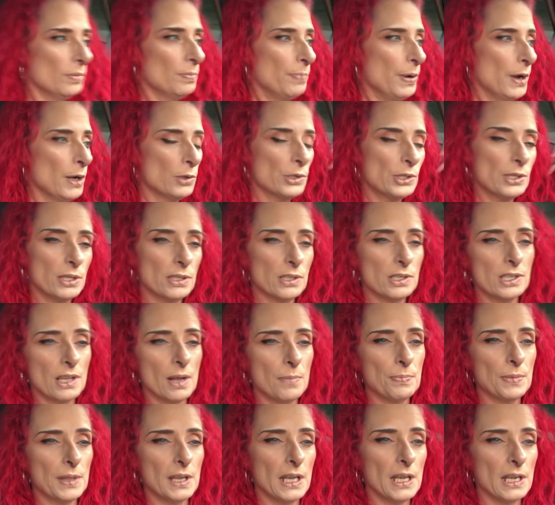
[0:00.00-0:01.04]
posted
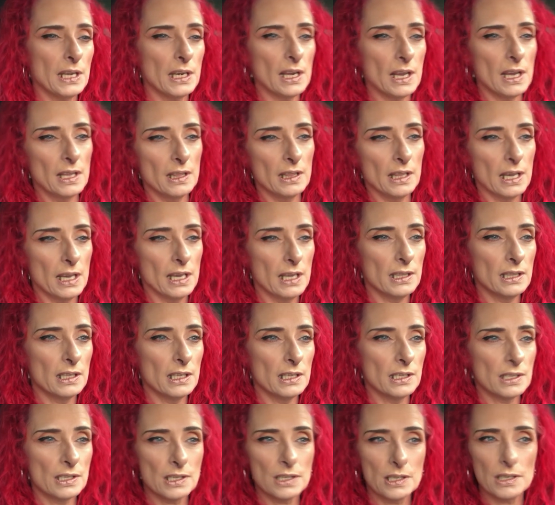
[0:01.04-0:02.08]
something and then
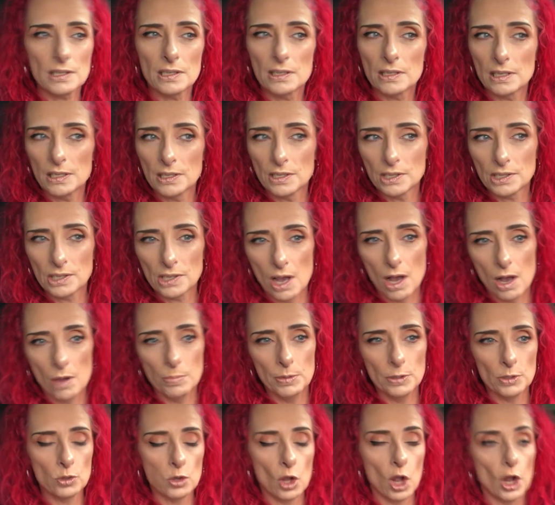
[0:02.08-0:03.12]
this this sub
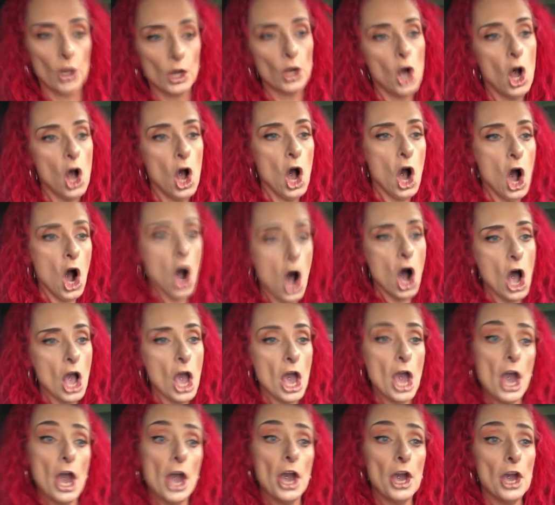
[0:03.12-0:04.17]
is like,
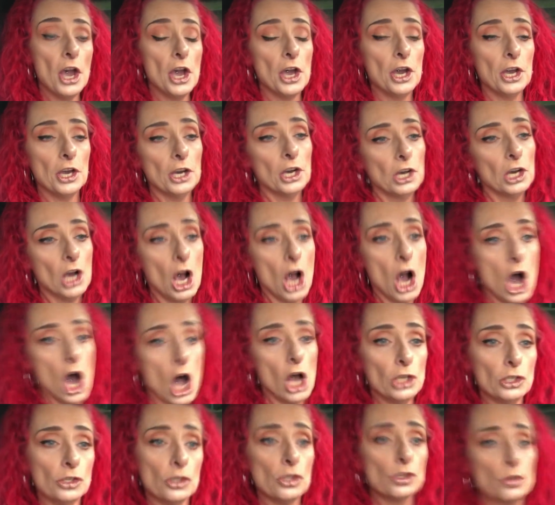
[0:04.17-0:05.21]
"Hey,
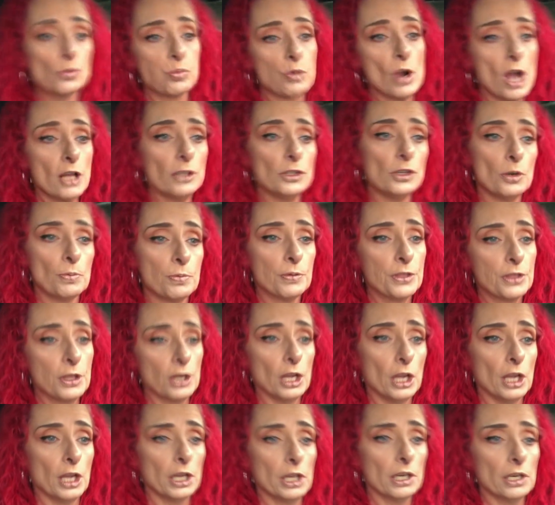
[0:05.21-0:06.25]
I just read your
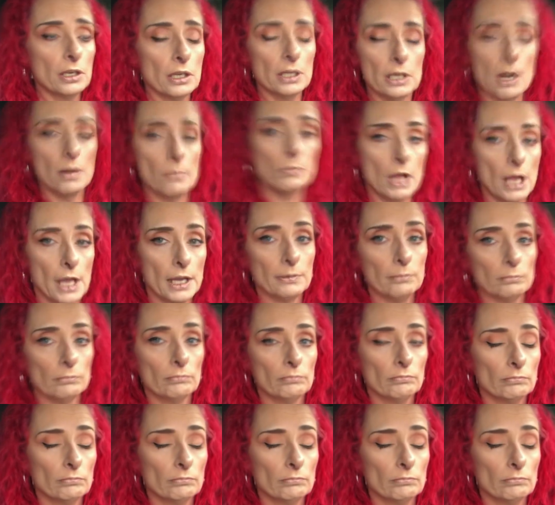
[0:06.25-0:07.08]
thing," and I'm like,